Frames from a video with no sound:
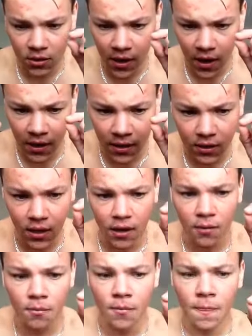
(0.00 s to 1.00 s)
at a
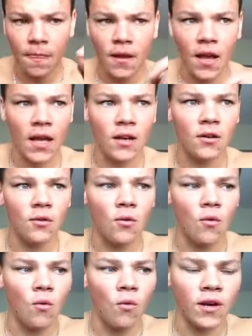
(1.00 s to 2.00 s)
time, and
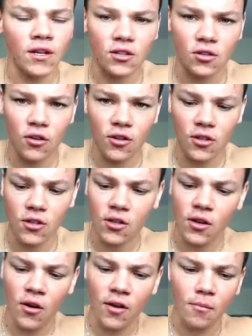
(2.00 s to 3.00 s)
when it starts
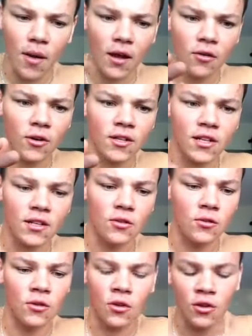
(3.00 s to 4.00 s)
going backwards
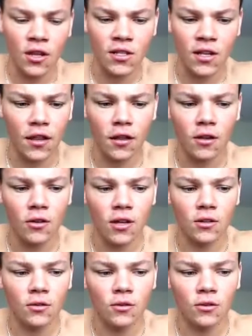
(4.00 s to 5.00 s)
and there's nothing you
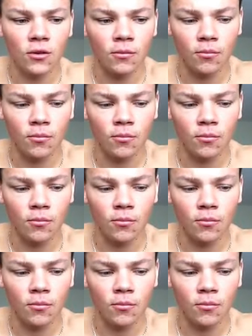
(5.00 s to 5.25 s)
can do to